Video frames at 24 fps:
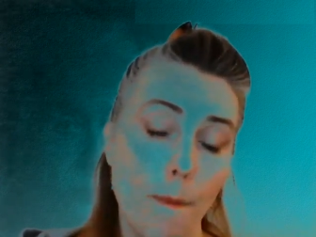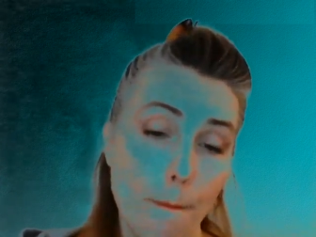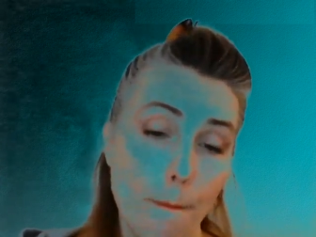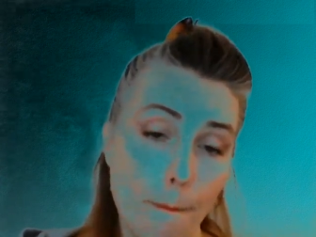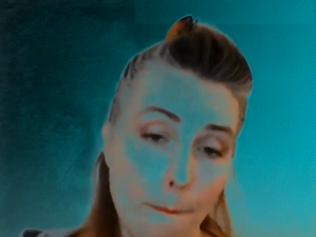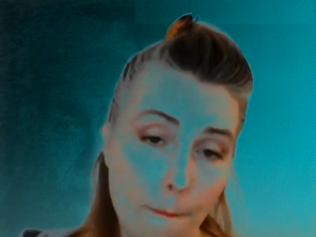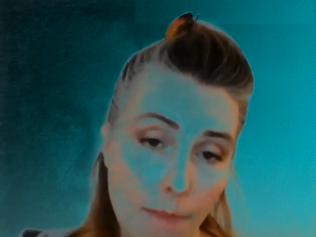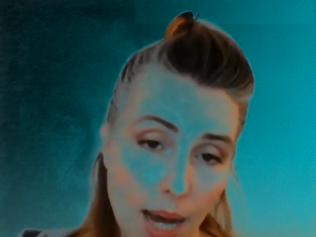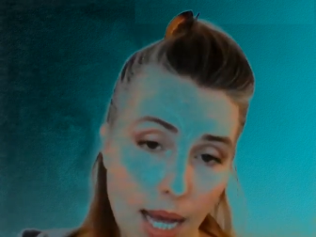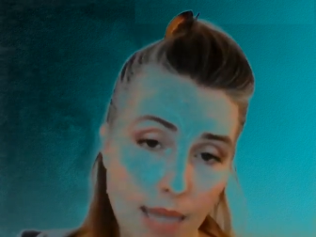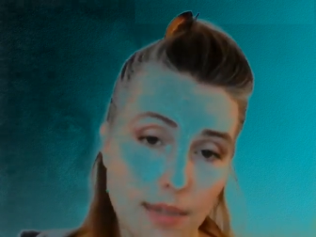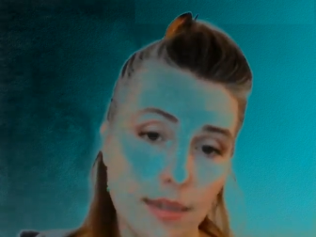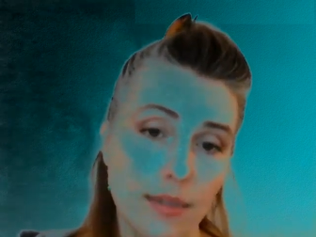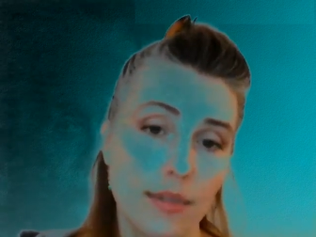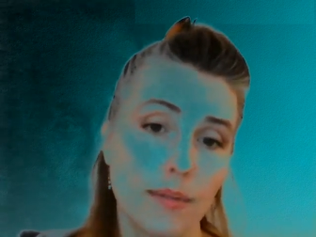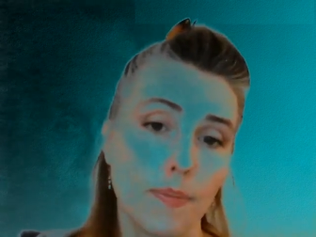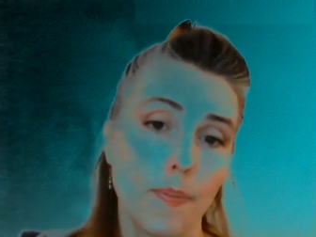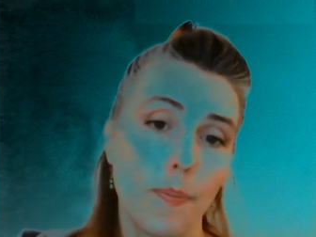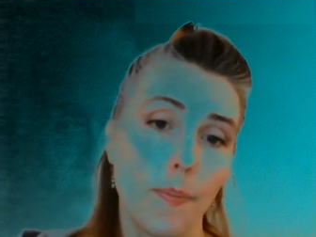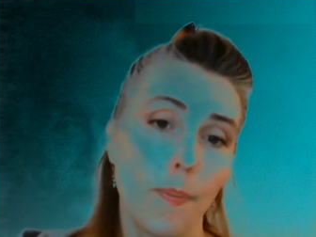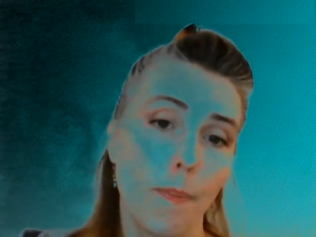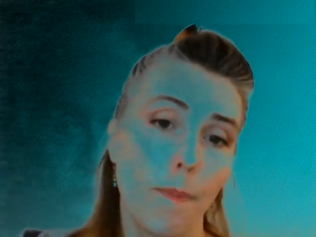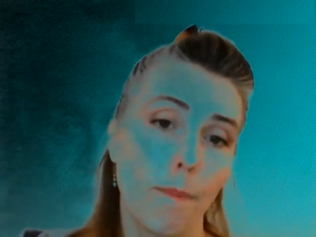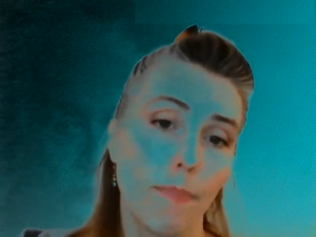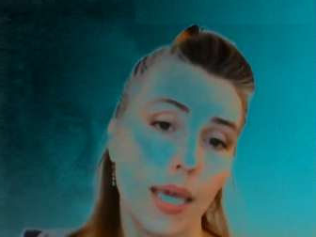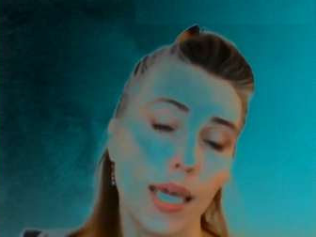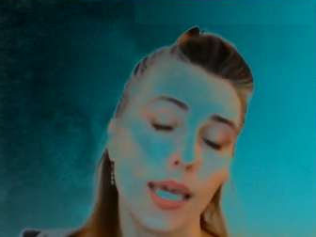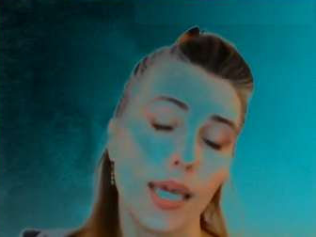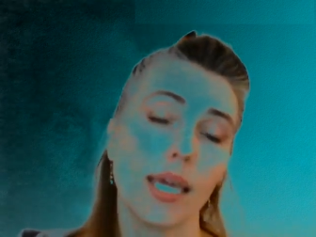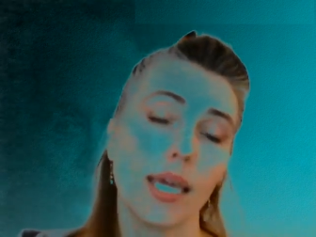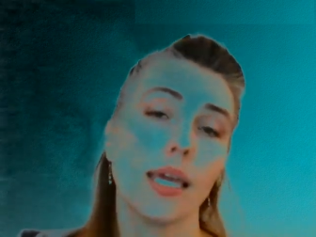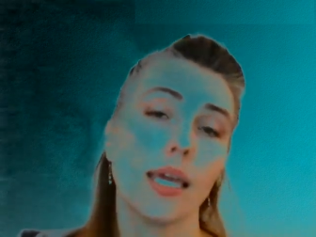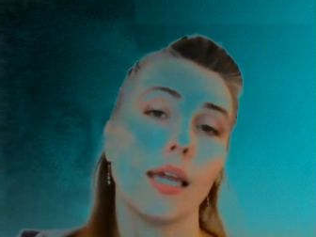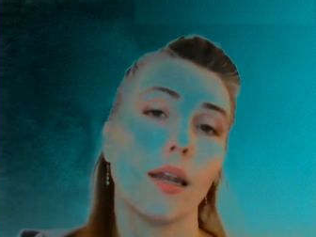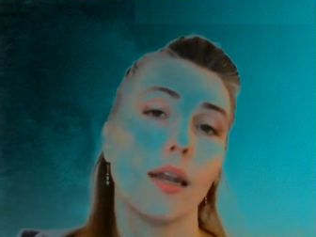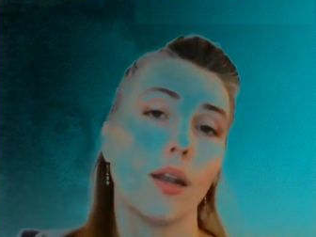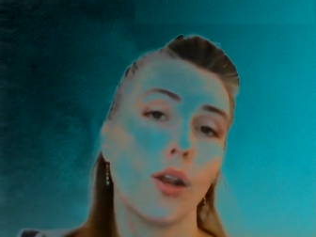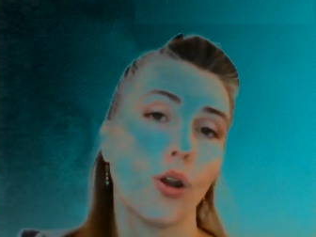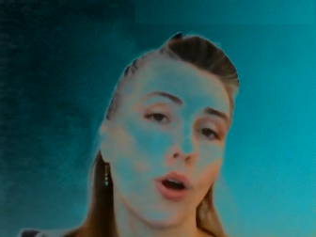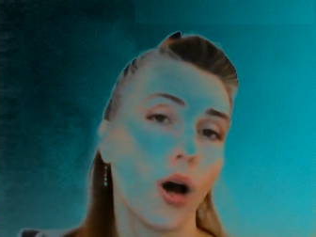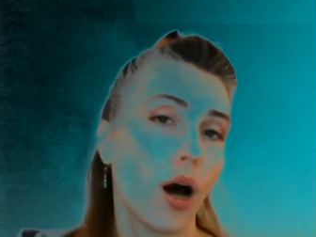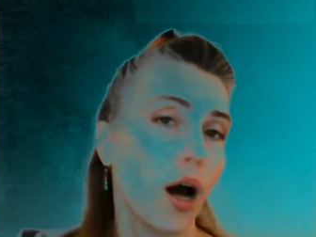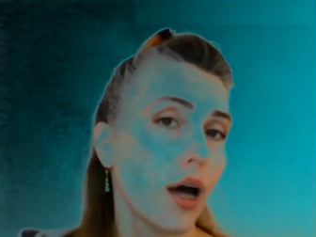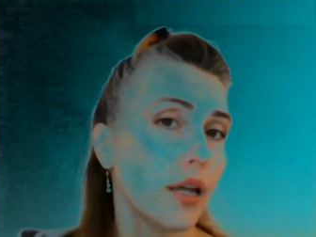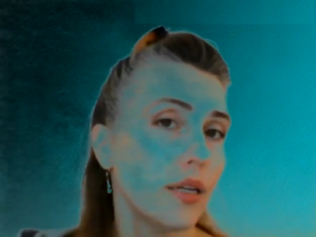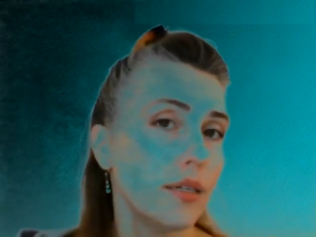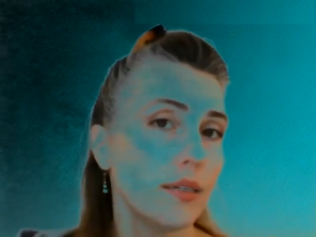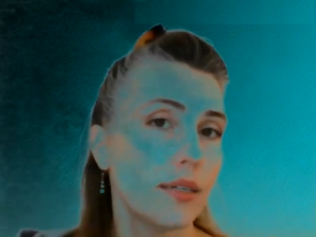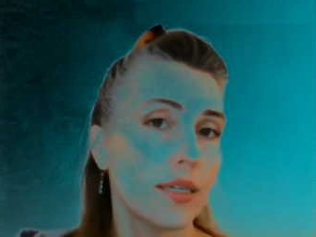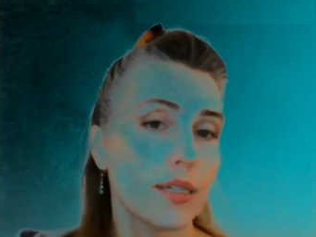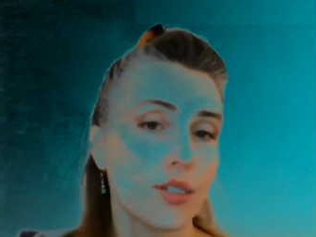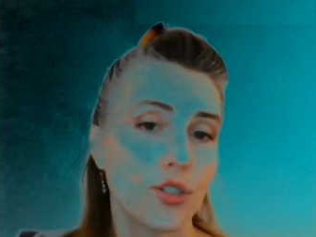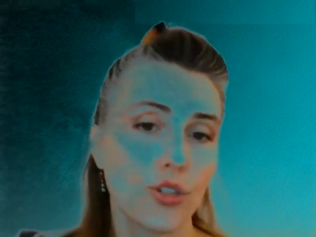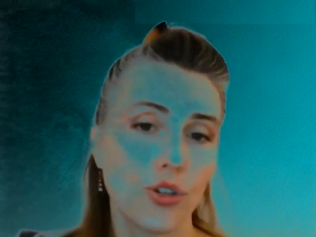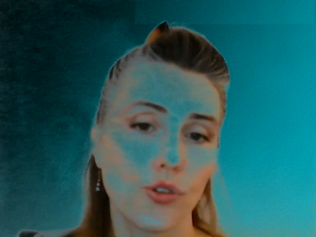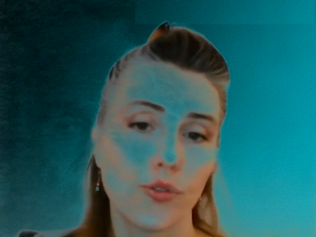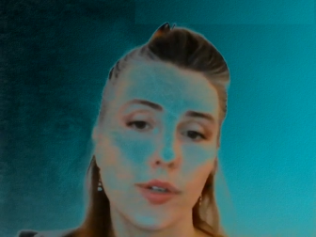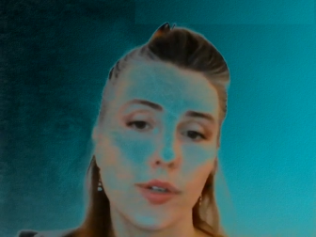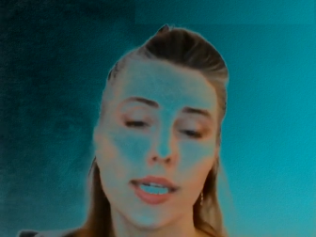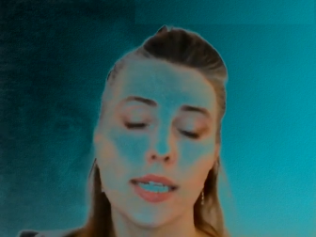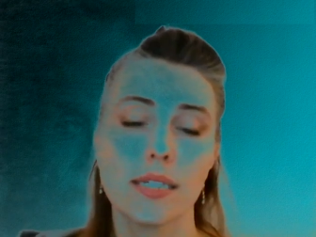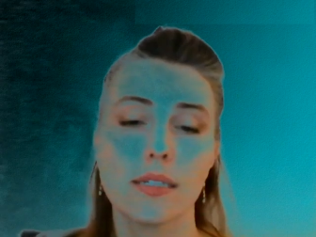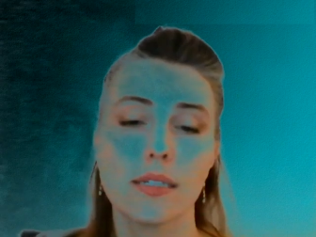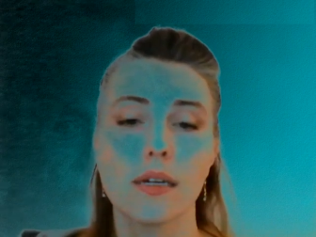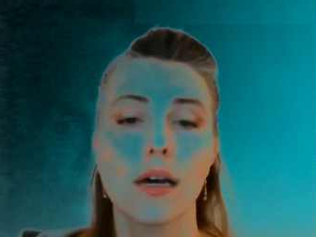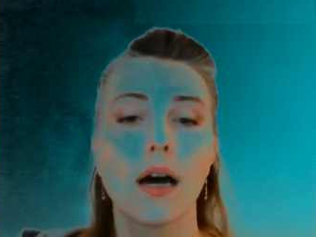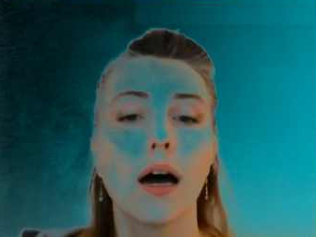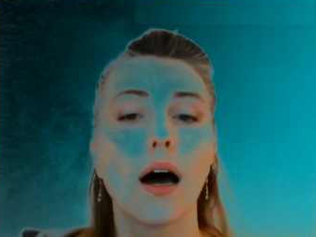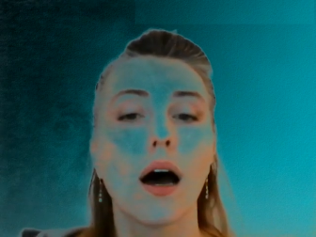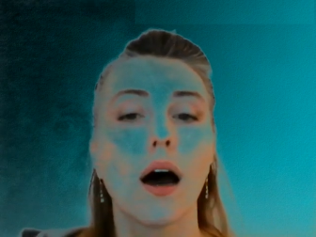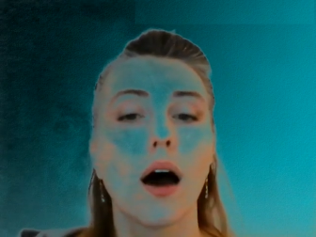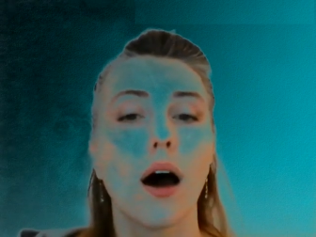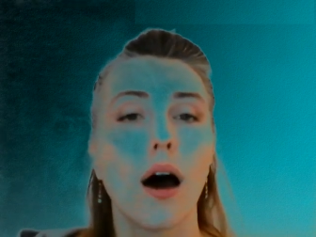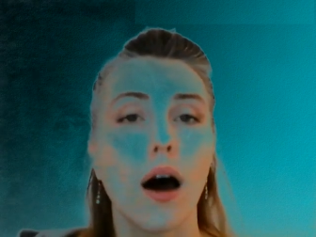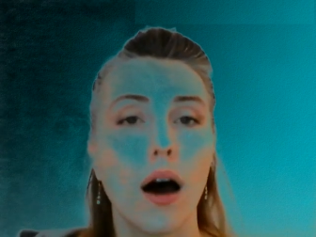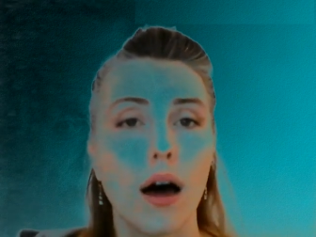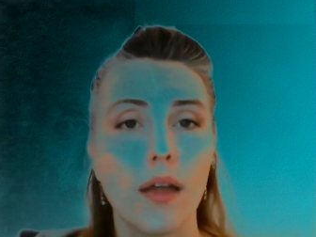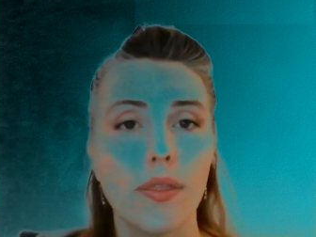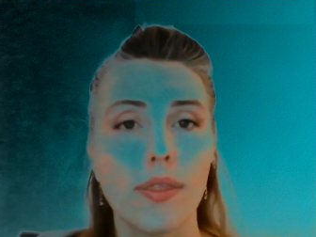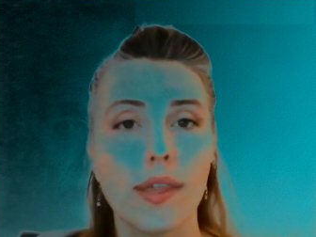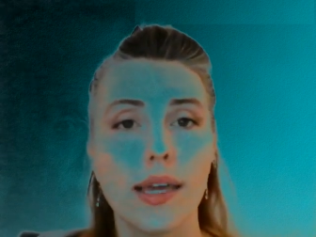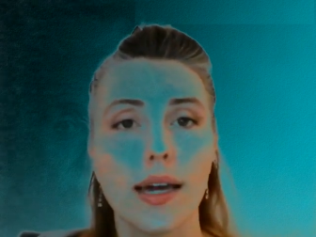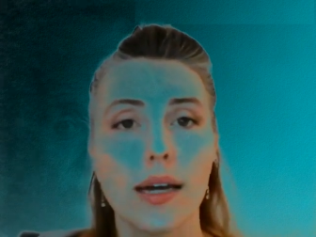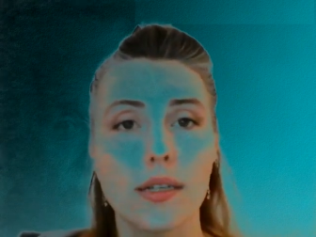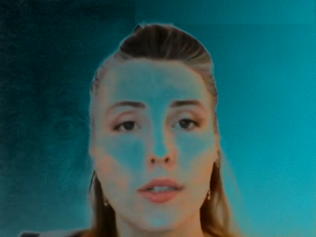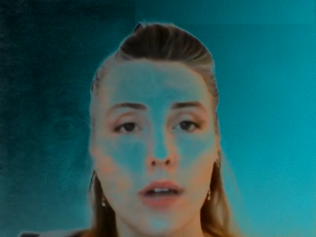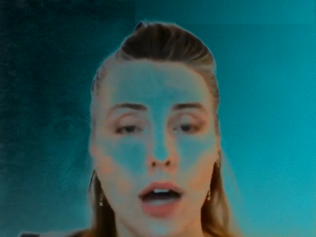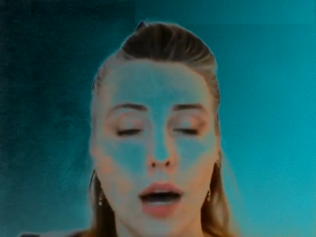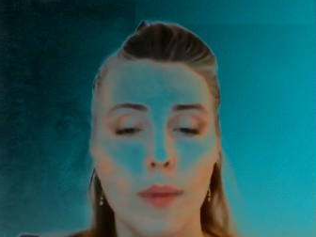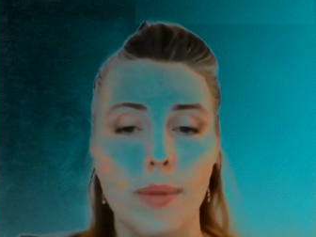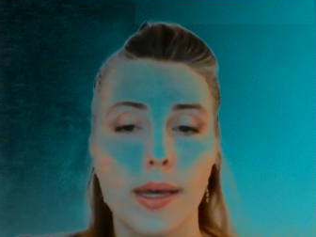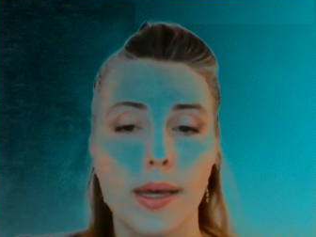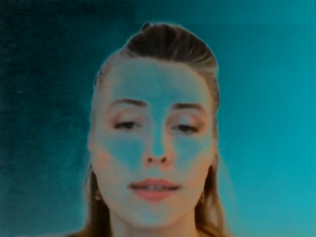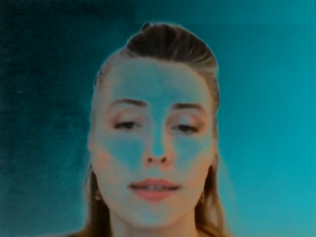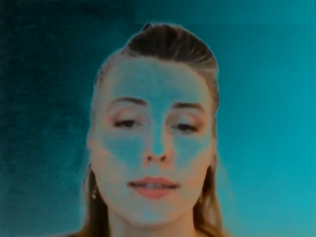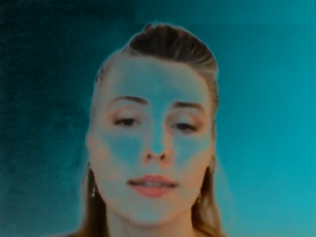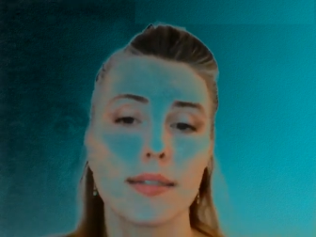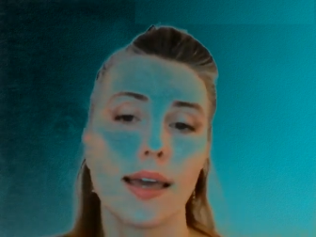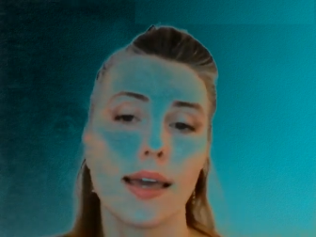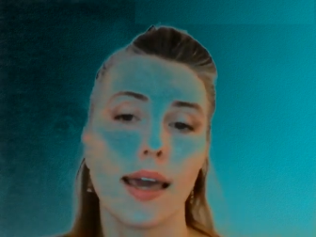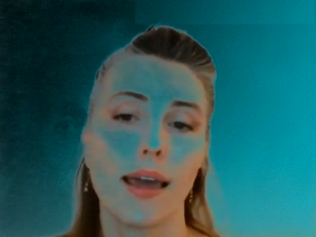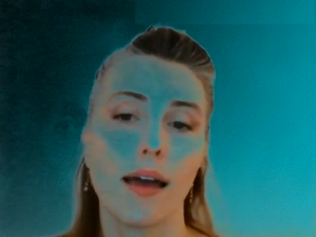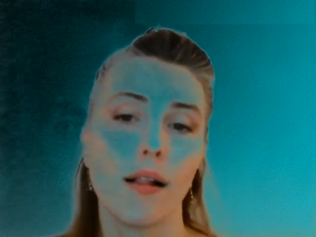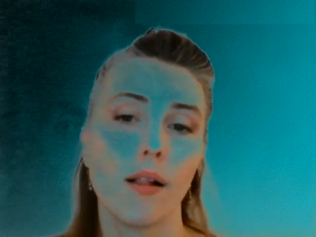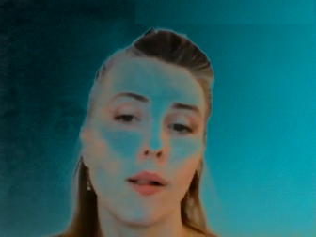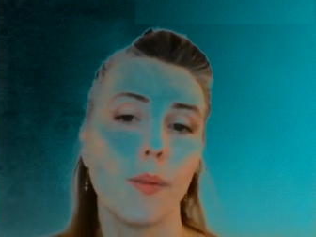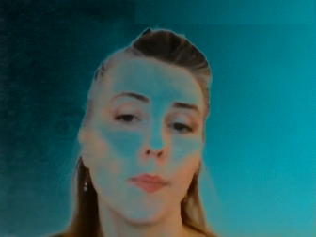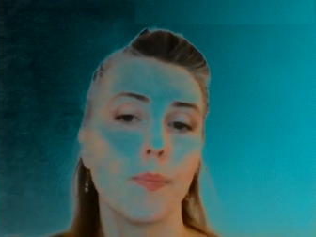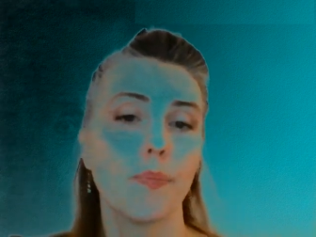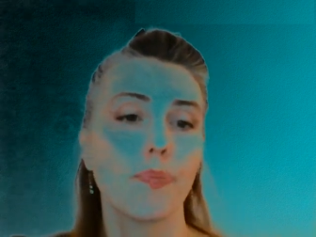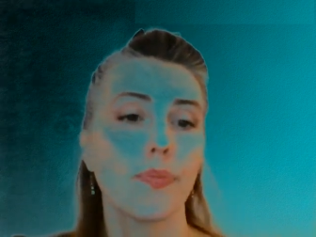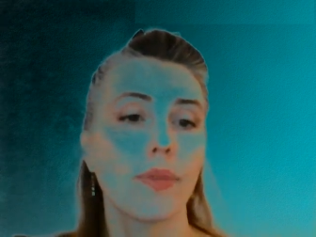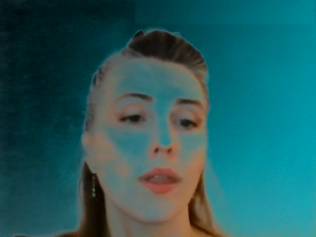must be non-discrete on the atomic scale,